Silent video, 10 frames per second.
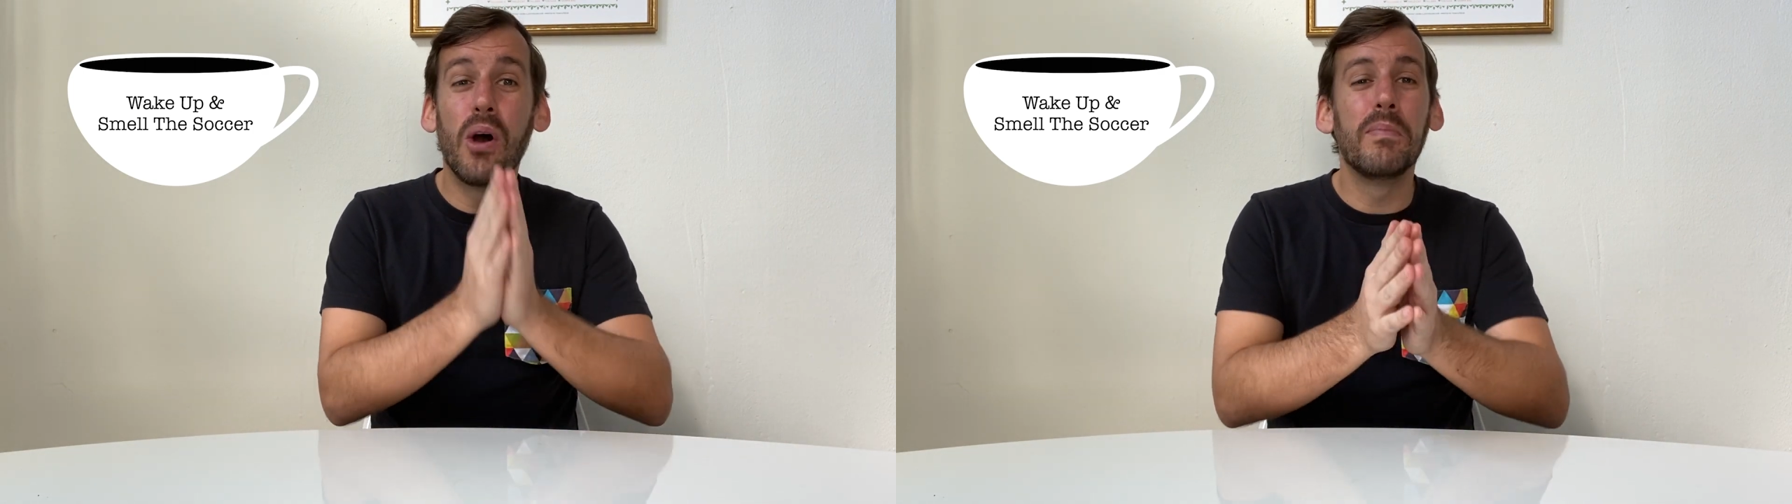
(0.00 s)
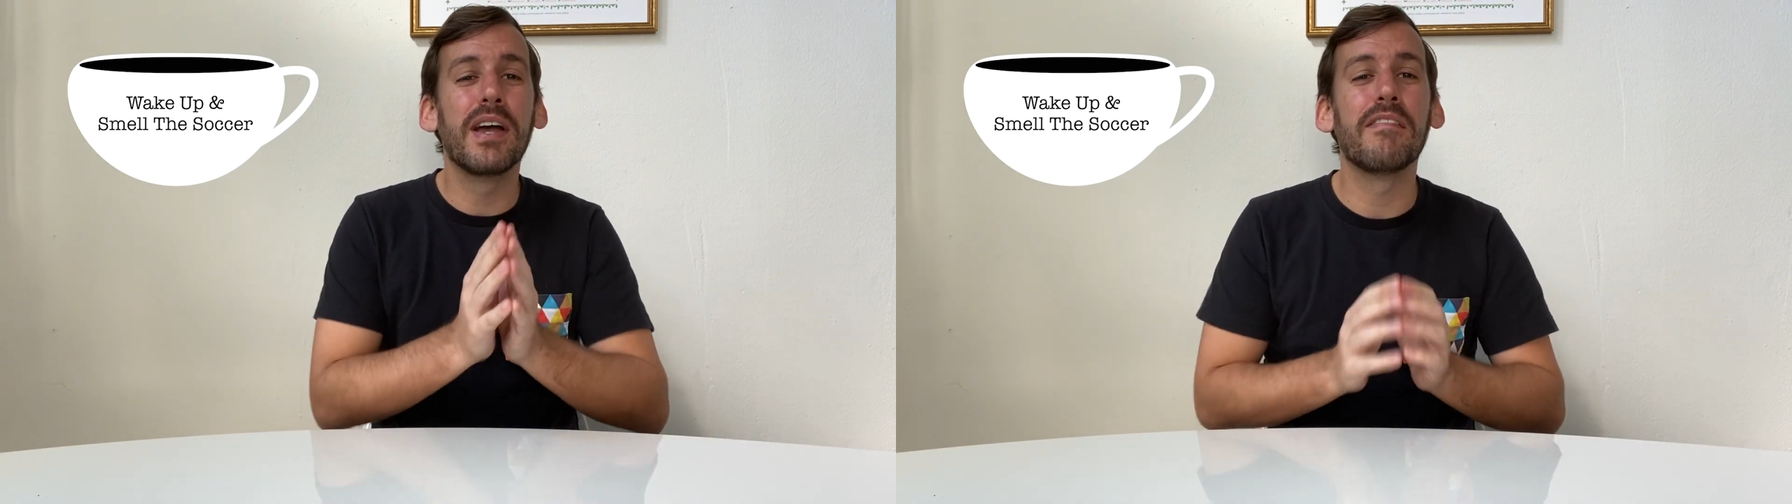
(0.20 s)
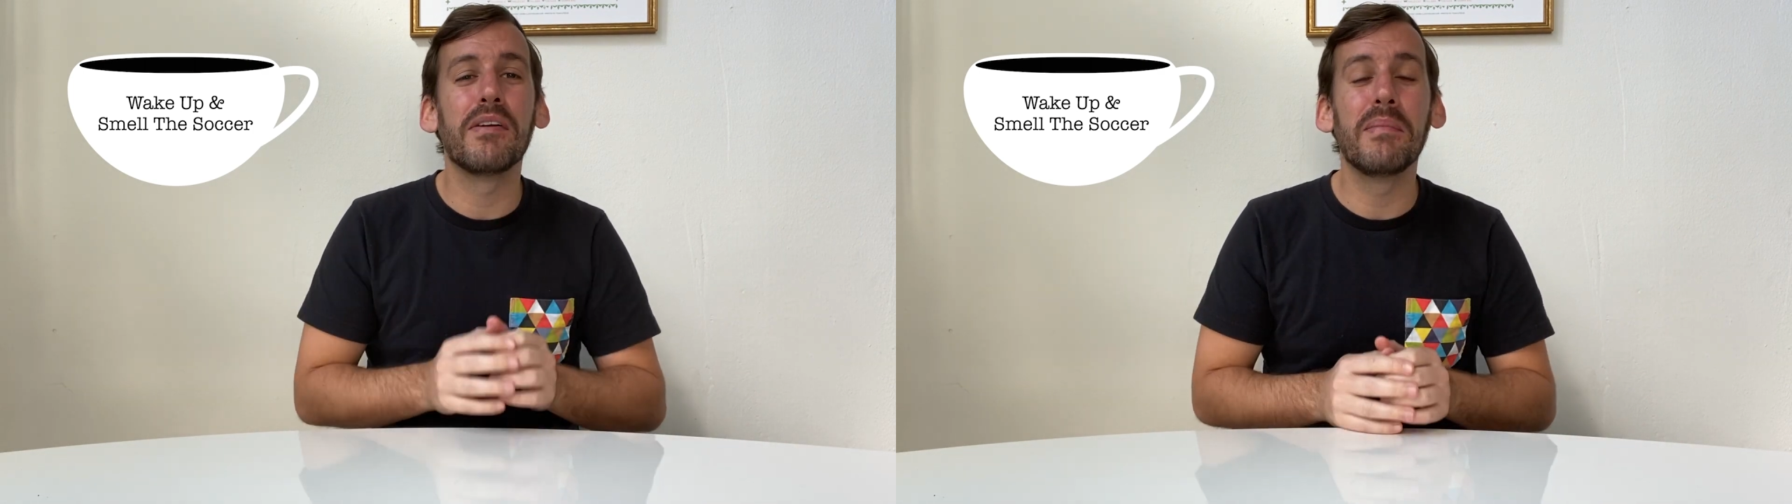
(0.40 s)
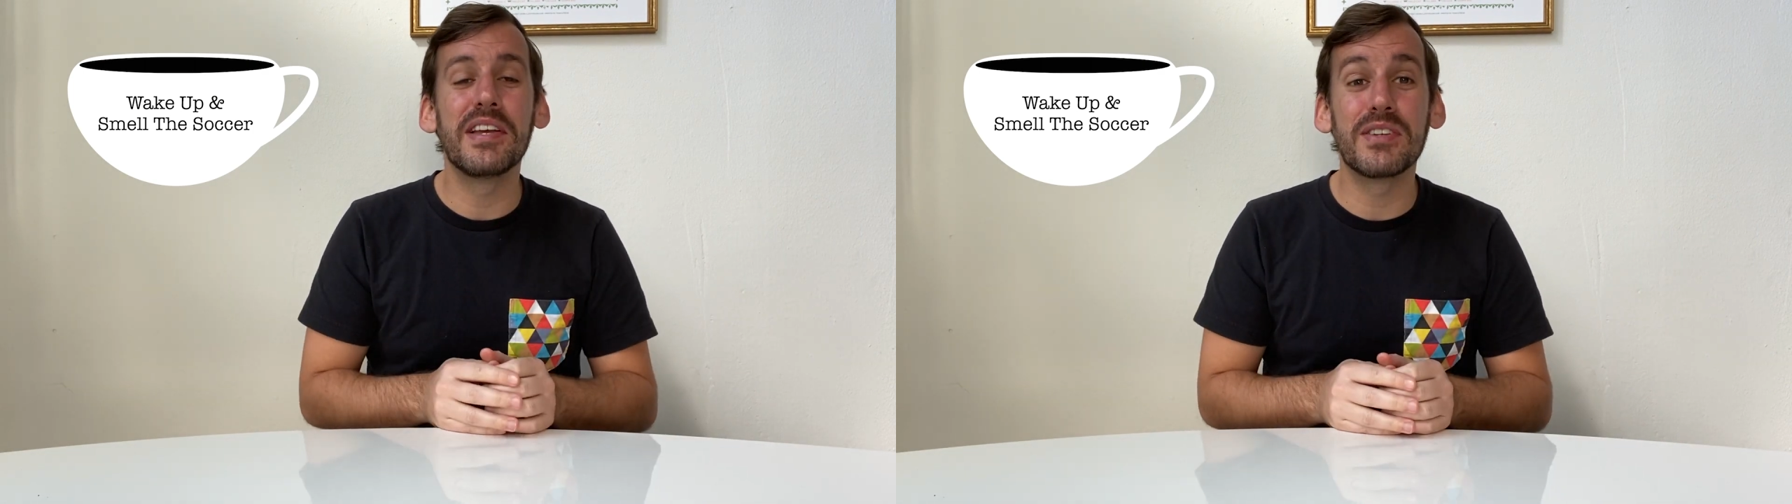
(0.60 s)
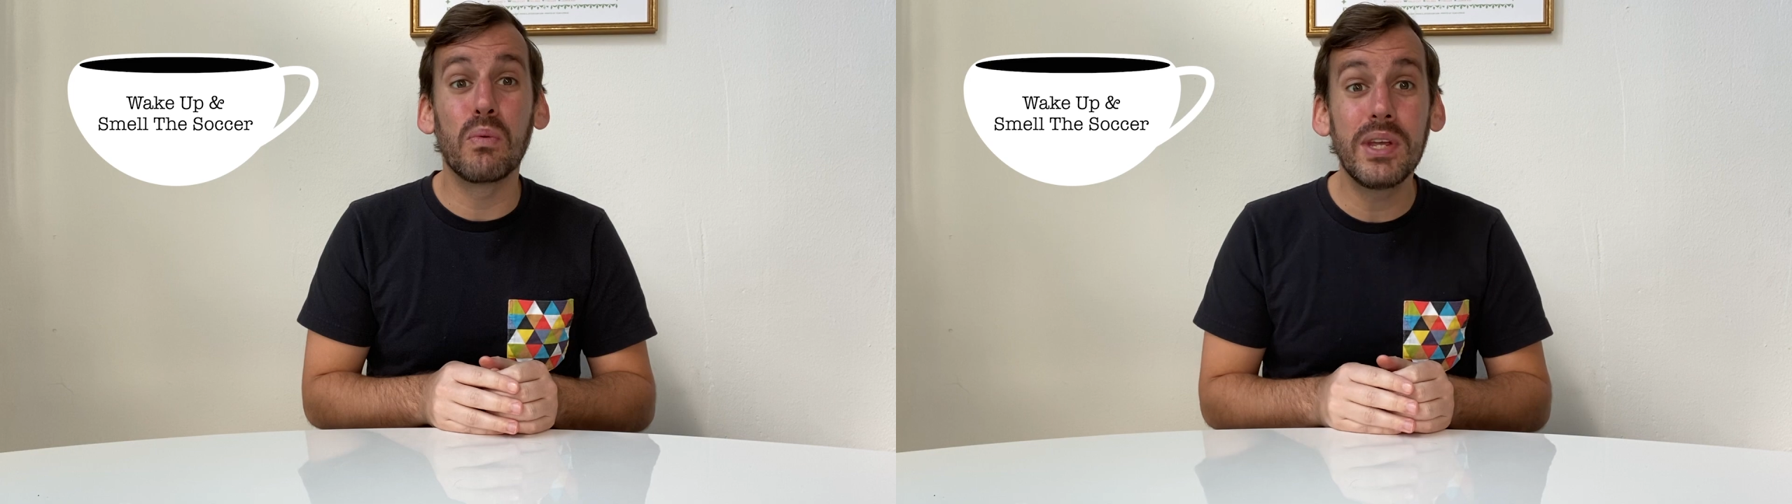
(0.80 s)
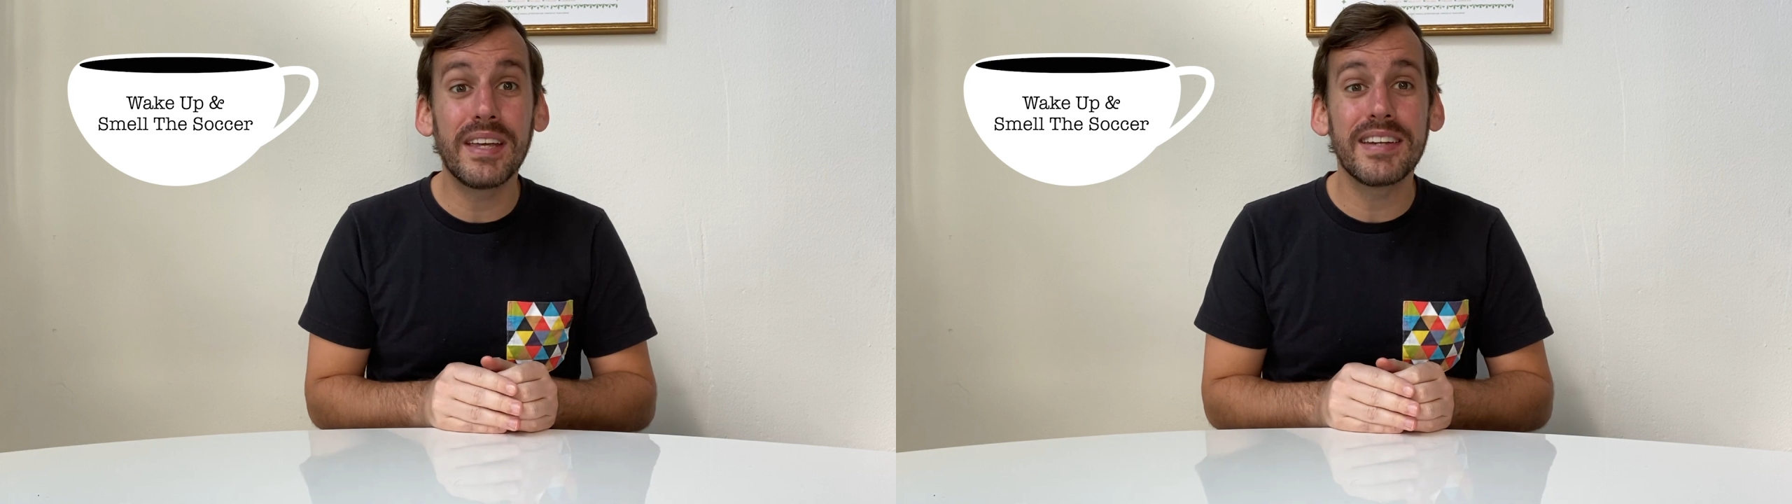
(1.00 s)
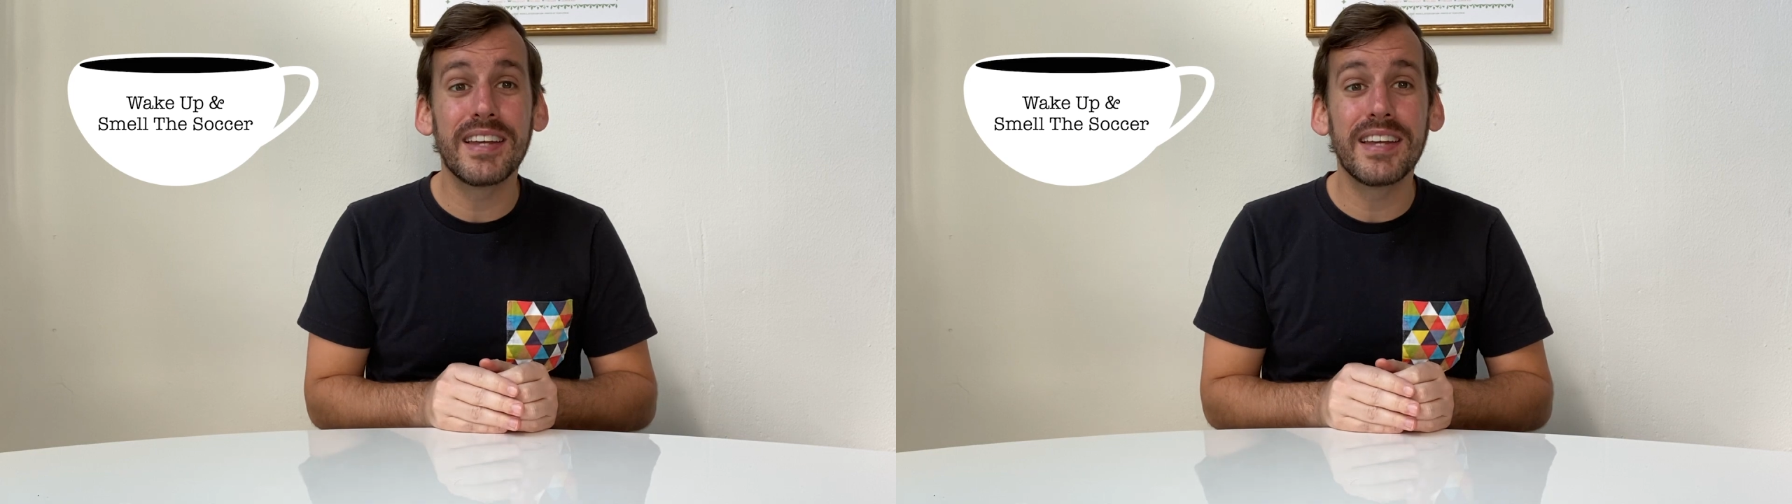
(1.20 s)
hope you have an amazing weekend,